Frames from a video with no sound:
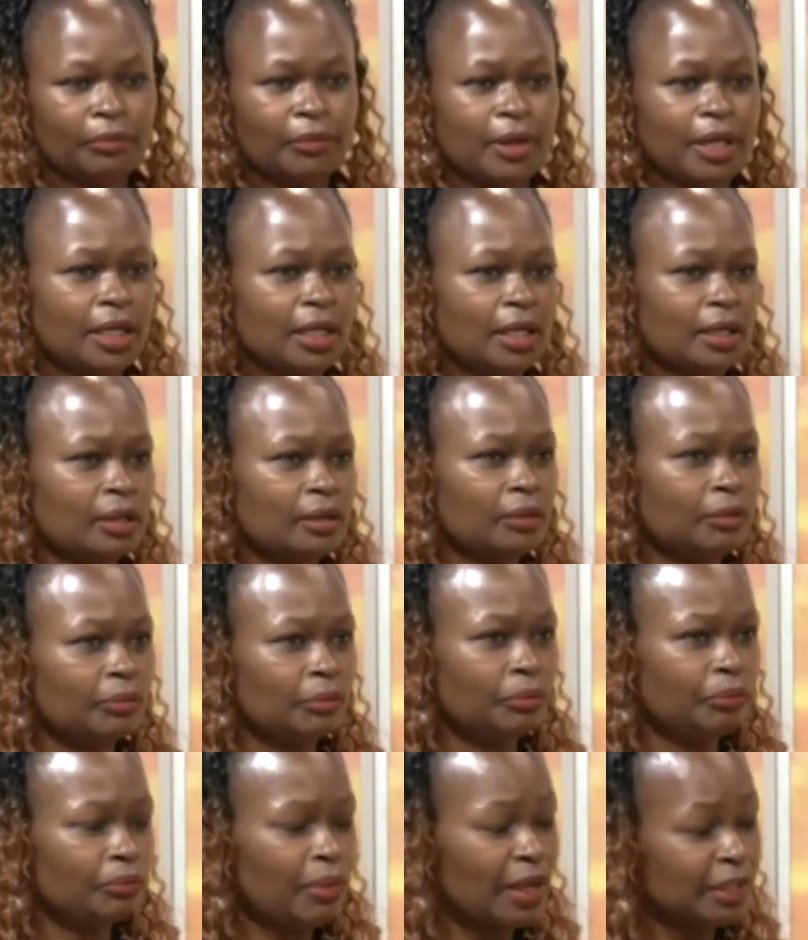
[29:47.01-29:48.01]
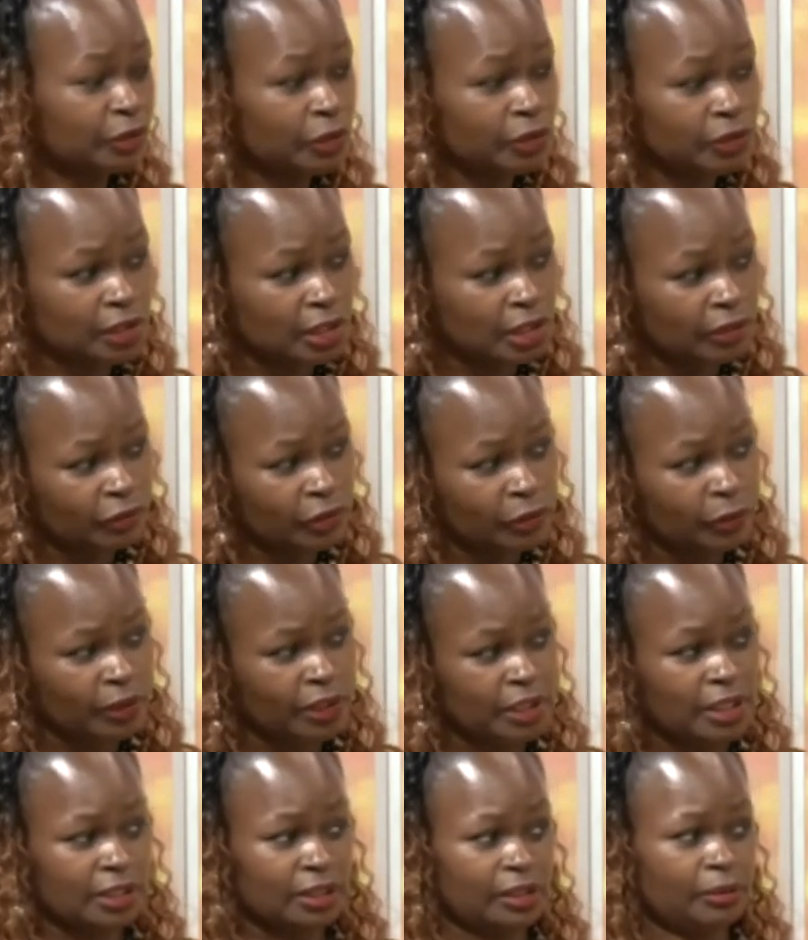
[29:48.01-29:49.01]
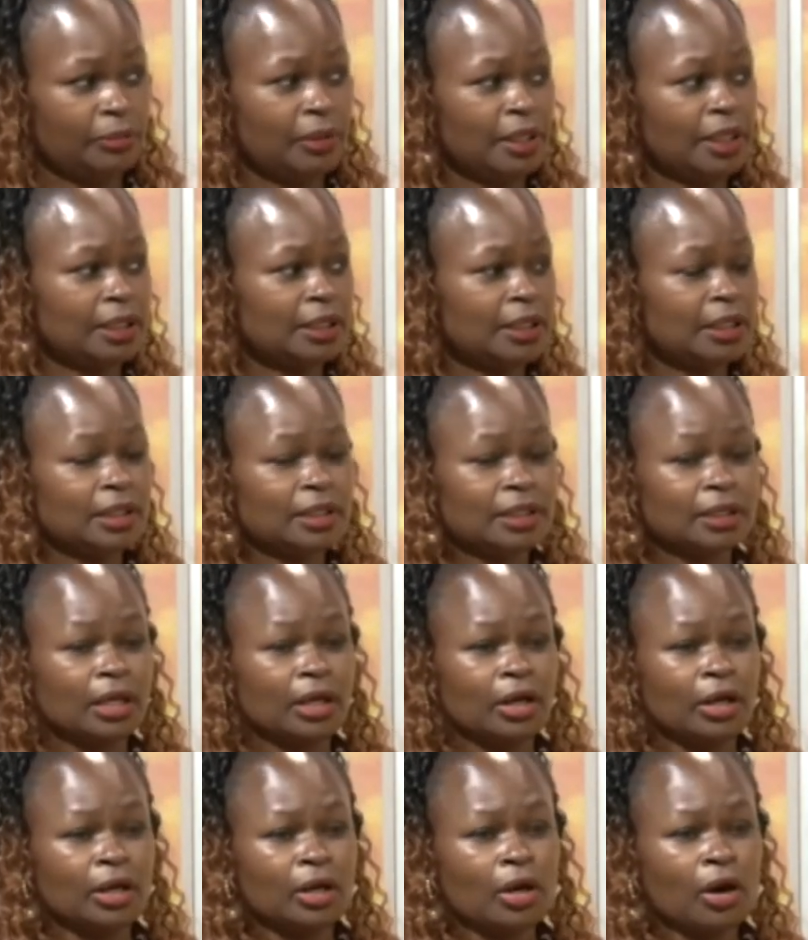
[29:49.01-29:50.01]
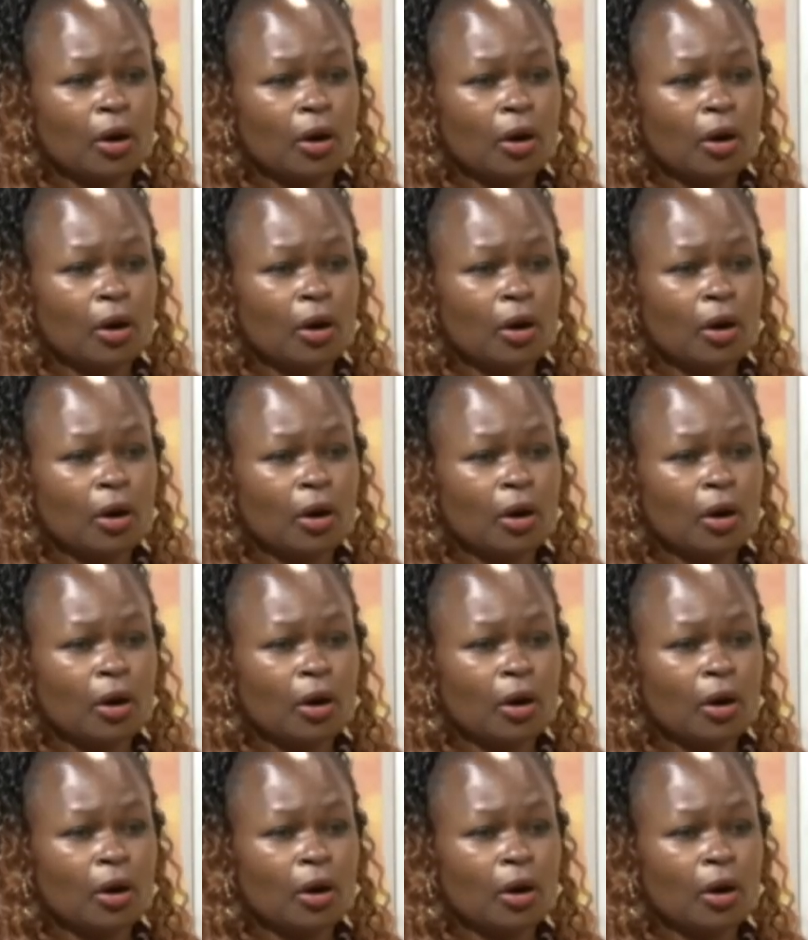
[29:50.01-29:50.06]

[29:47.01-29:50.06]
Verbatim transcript: Many persons living with disabilities